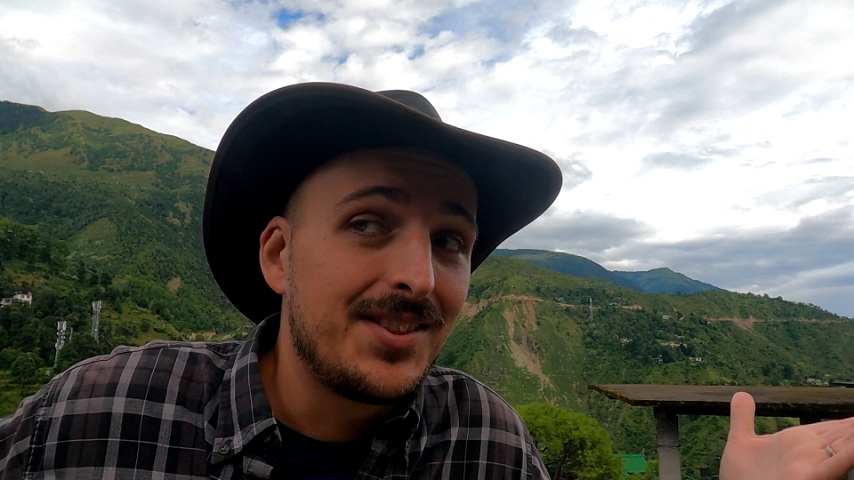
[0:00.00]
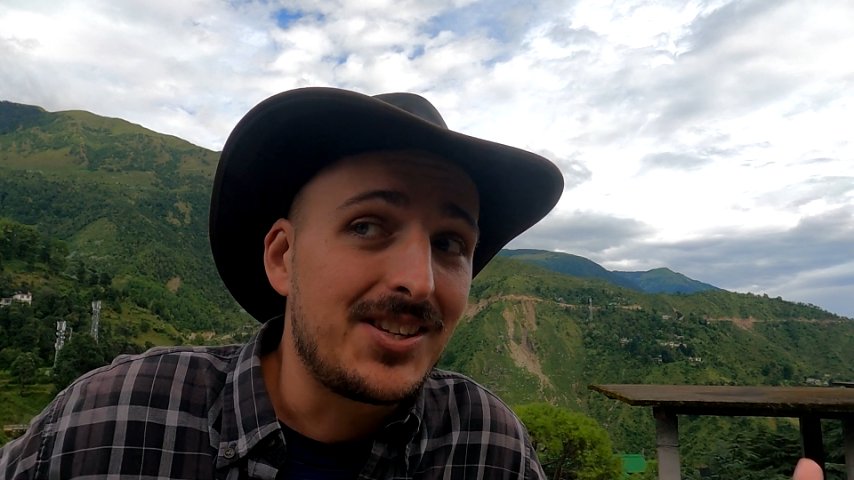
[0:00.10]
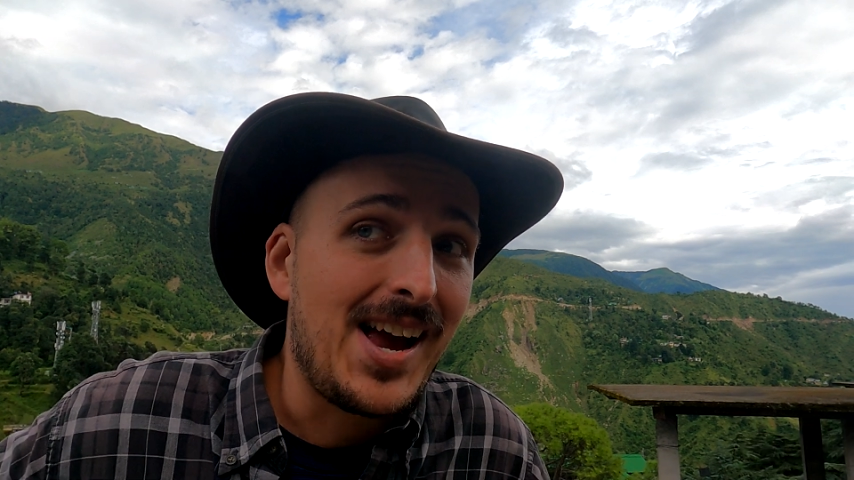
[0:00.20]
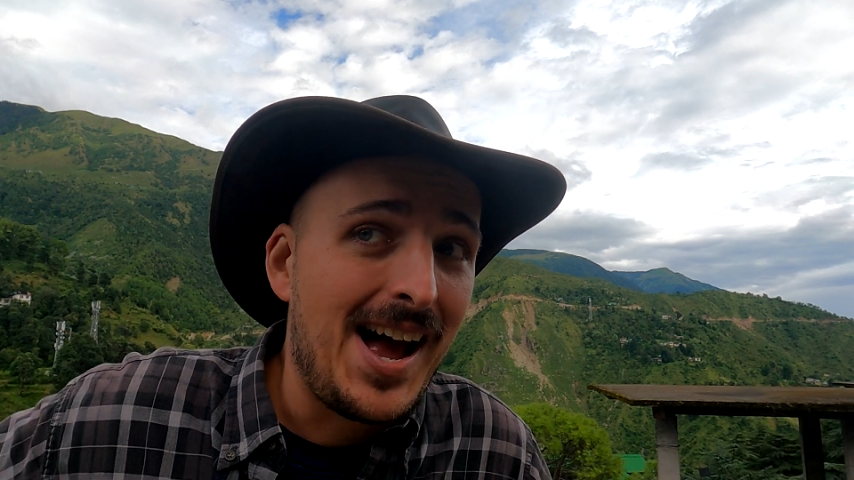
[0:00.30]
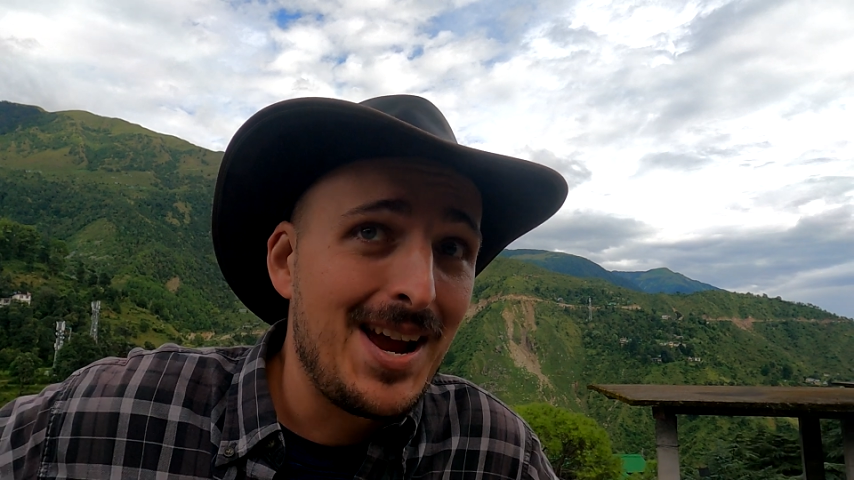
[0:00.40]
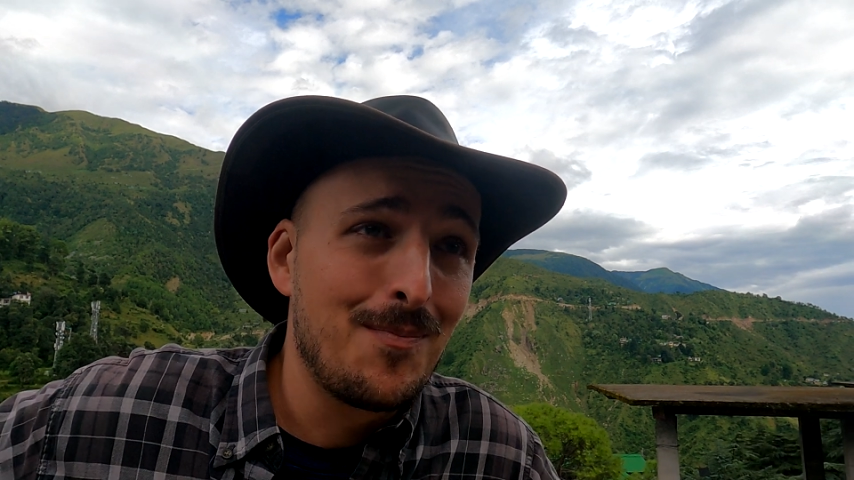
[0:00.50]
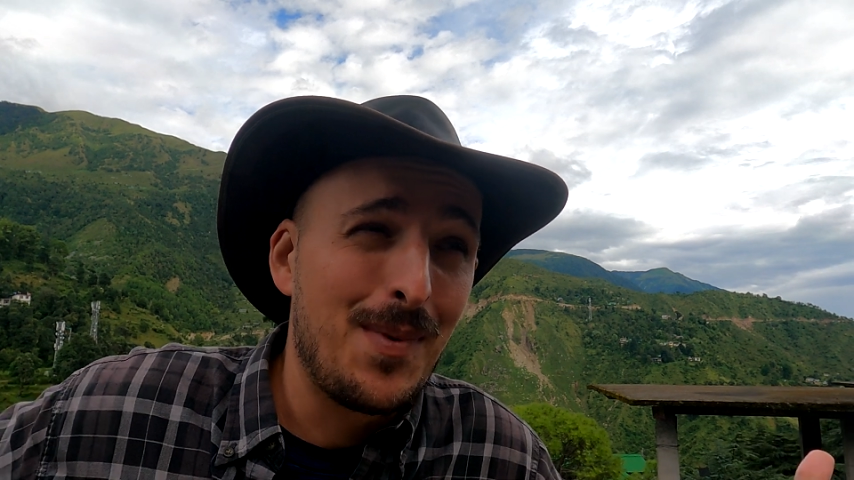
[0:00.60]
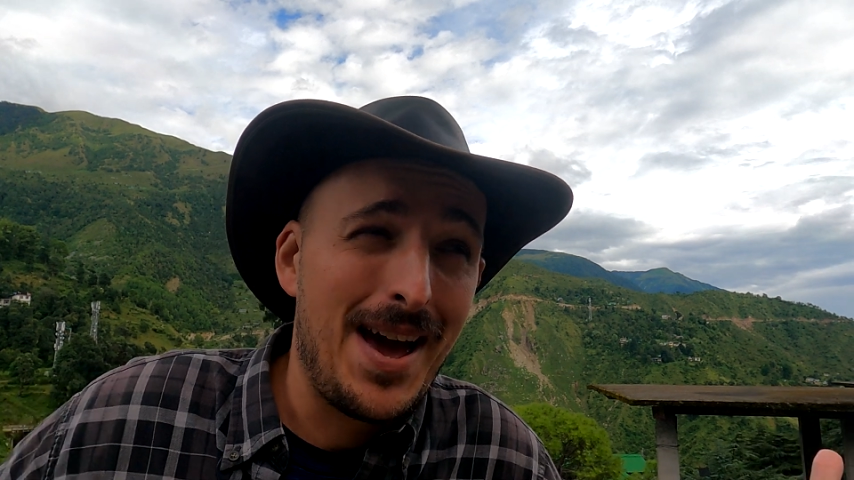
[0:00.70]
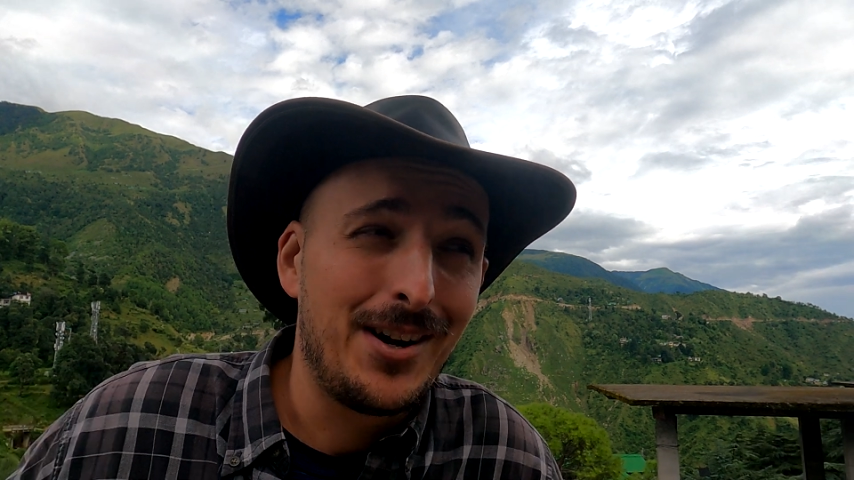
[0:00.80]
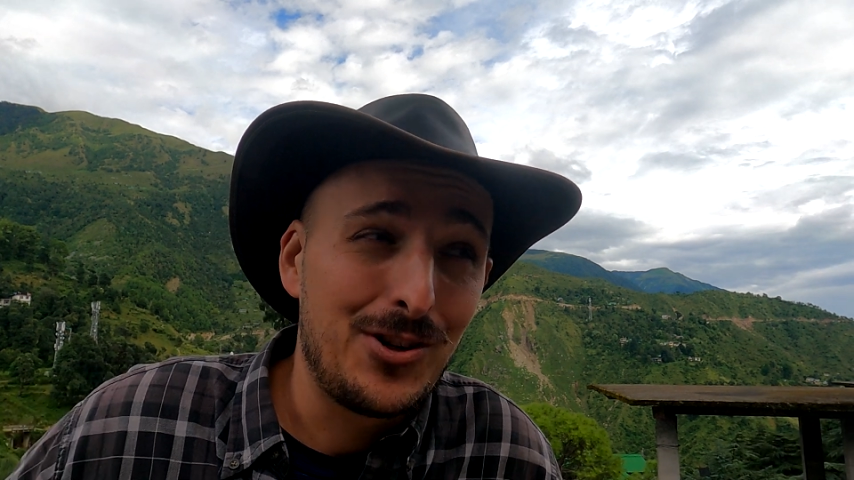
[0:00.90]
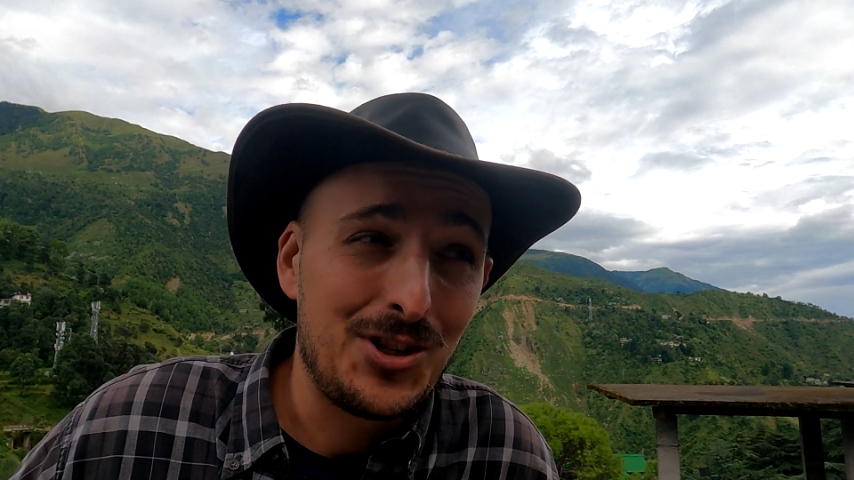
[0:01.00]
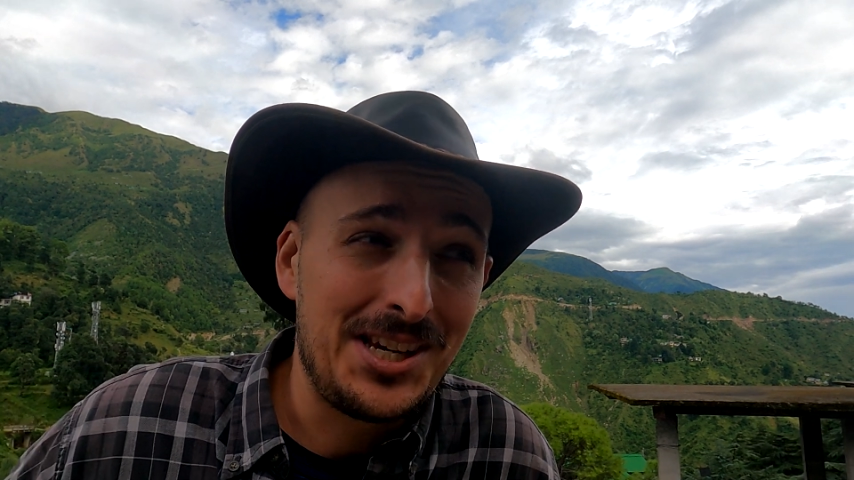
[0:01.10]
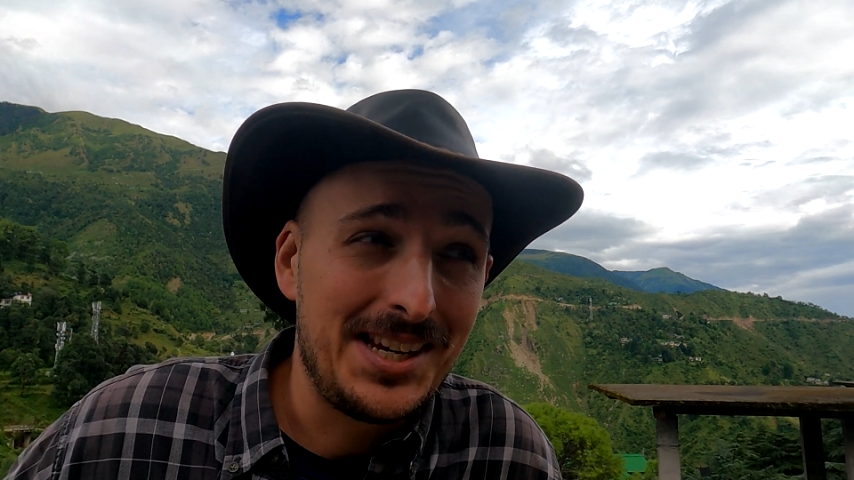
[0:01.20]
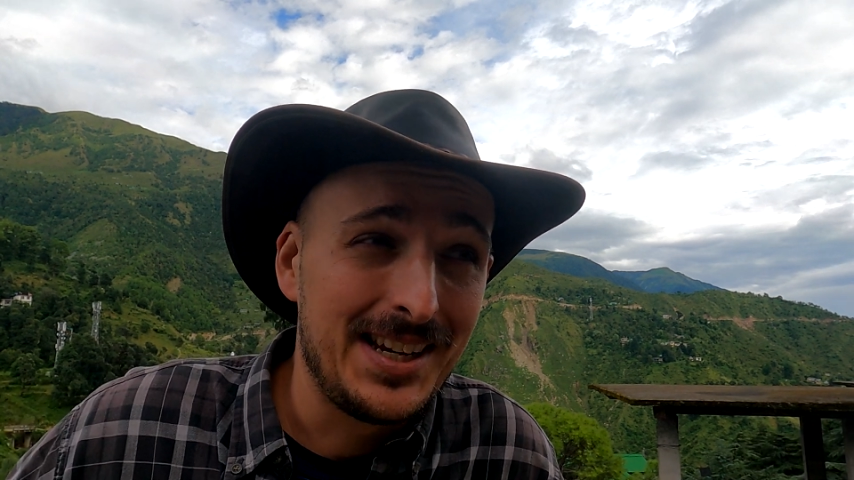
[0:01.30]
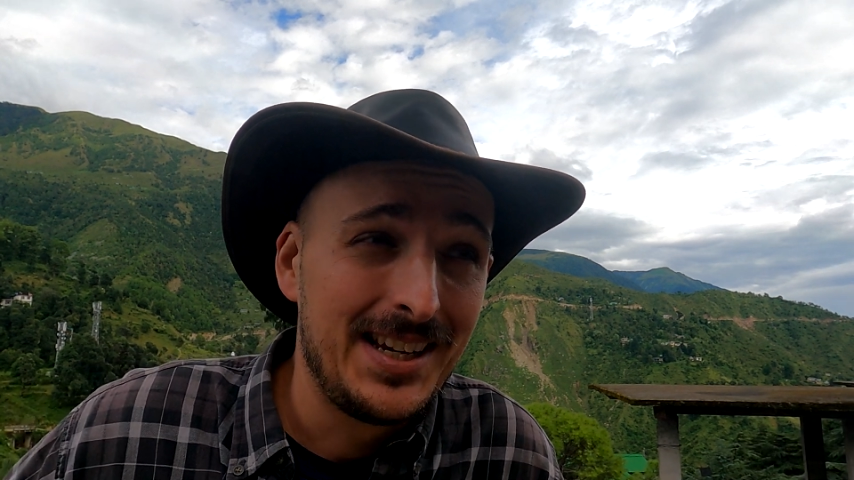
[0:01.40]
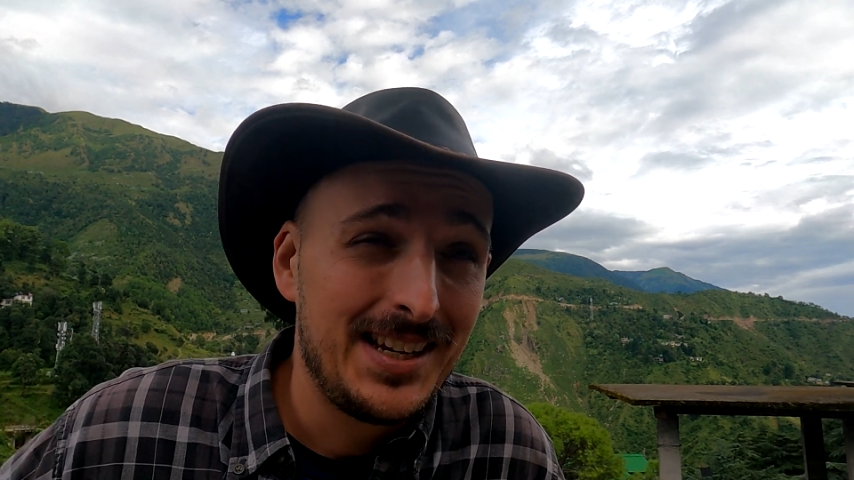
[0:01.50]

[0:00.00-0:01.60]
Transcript: the time, energy,